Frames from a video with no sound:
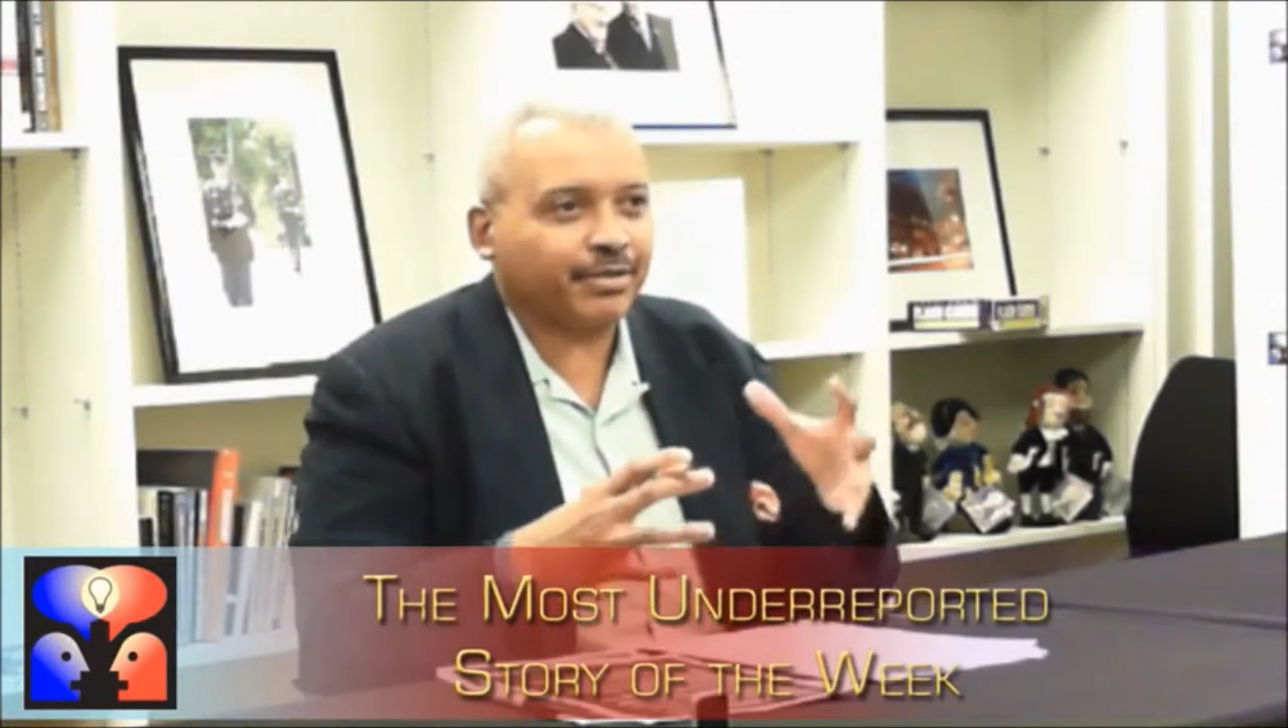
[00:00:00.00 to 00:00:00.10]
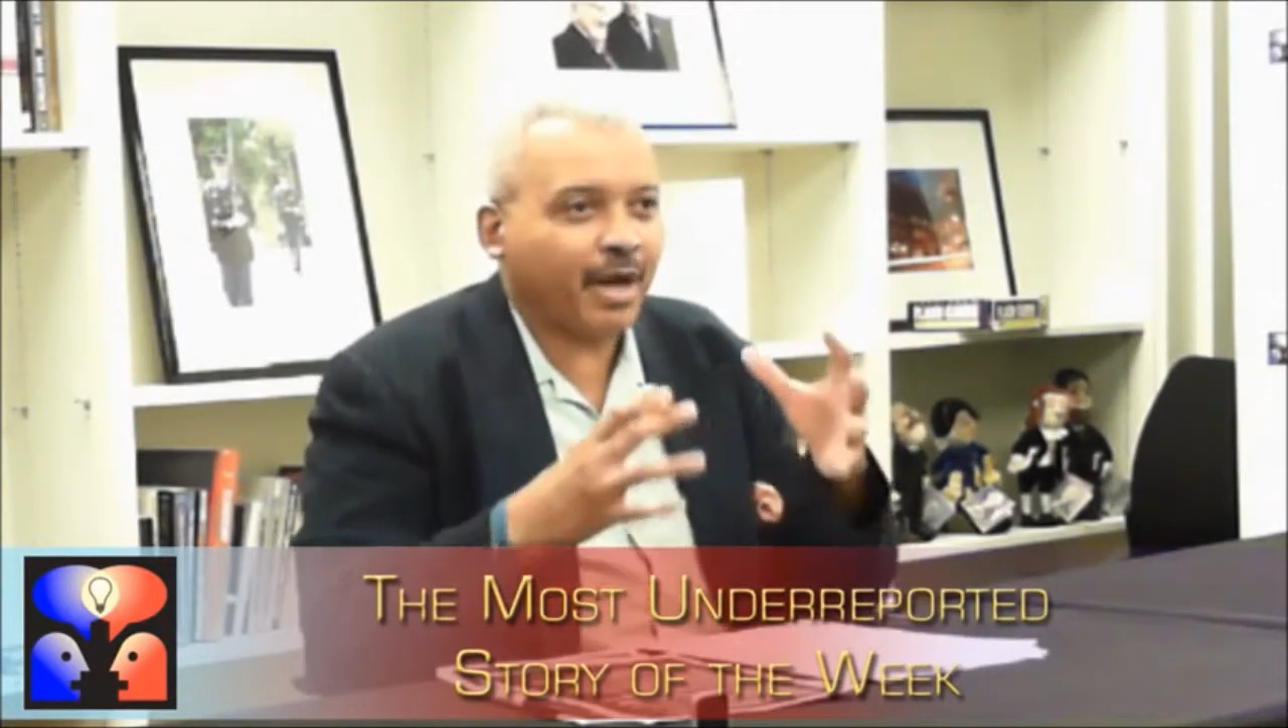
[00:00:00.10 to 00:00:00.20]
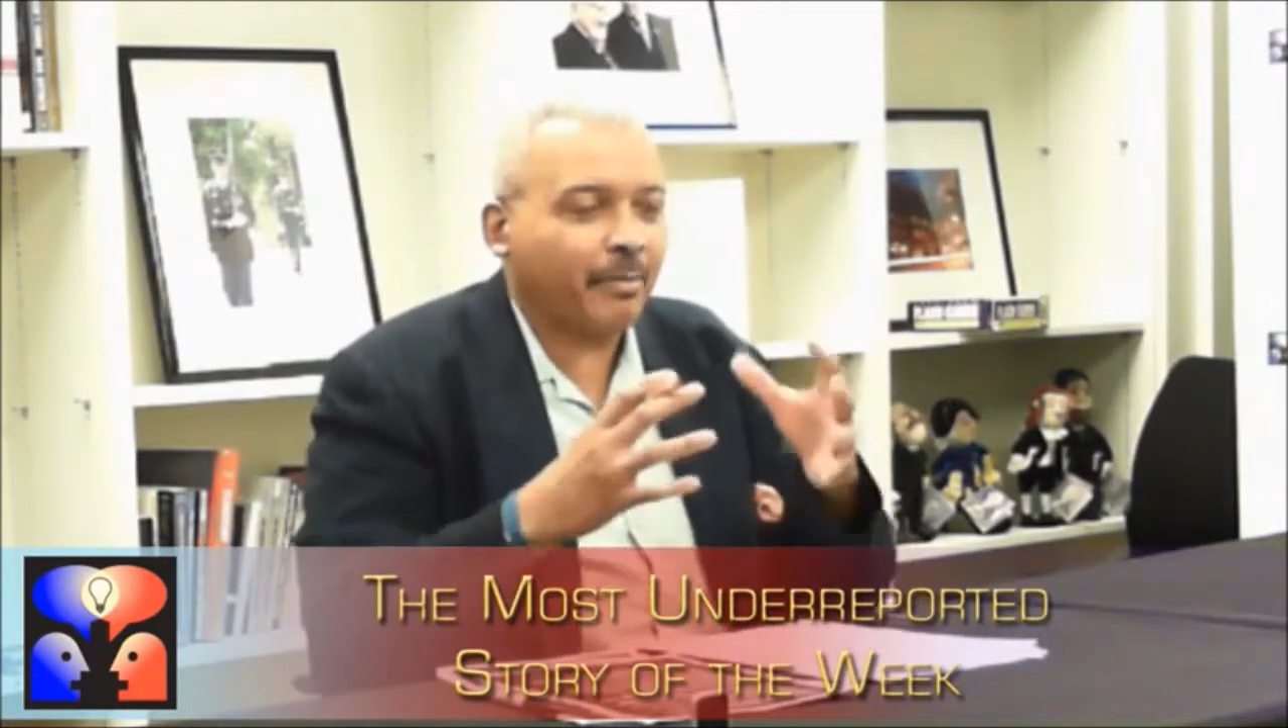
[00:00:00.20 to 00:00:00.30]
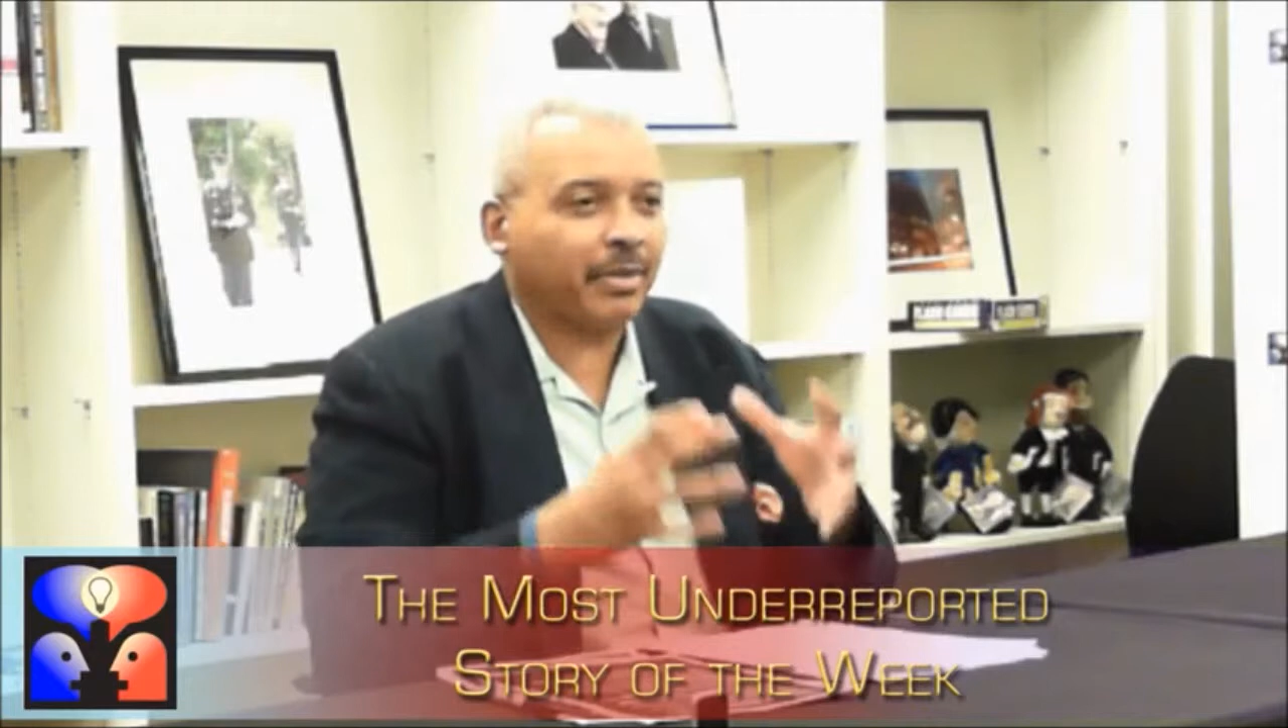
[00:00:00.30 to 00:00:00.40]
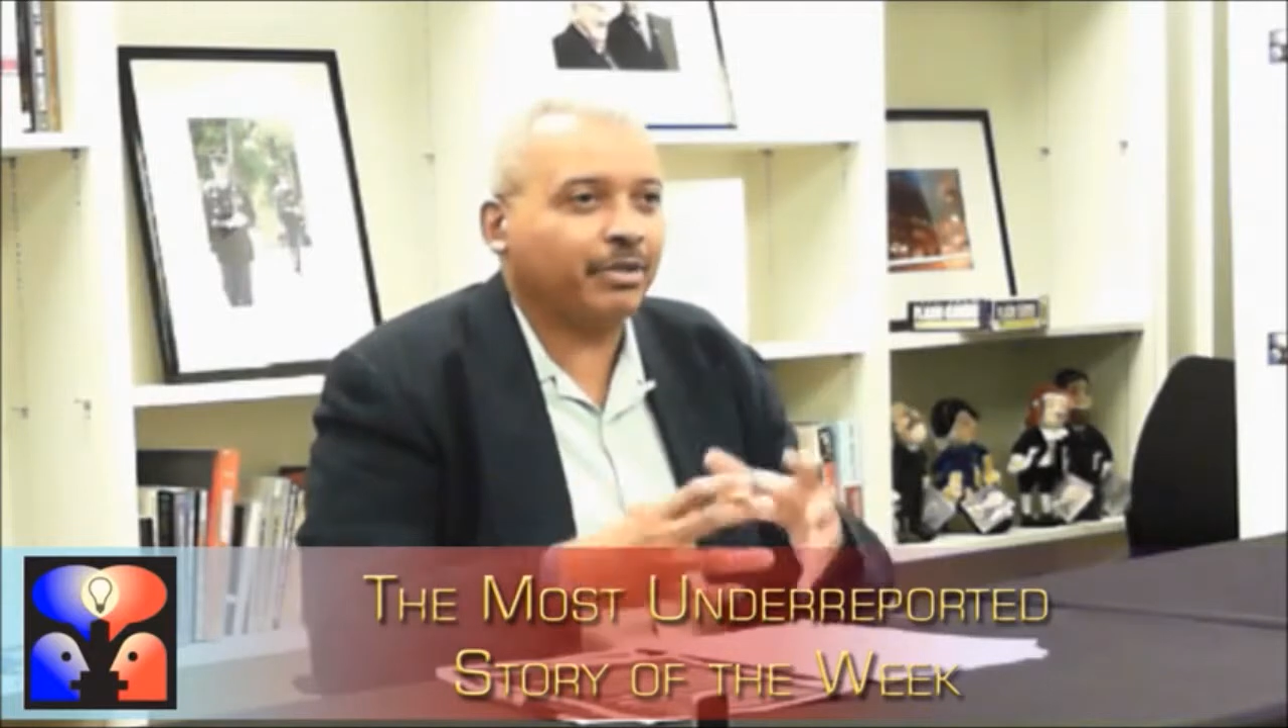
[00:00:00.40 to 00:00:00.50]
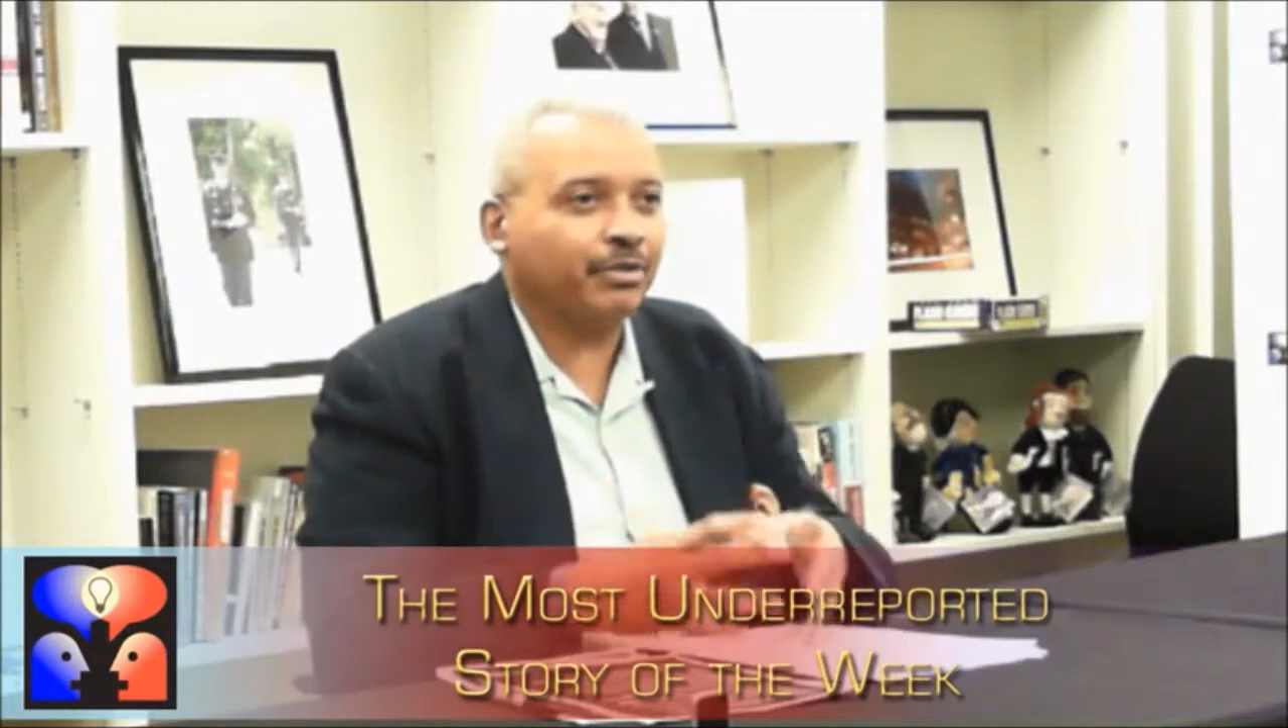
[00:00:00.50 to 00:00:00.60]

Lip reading: dominate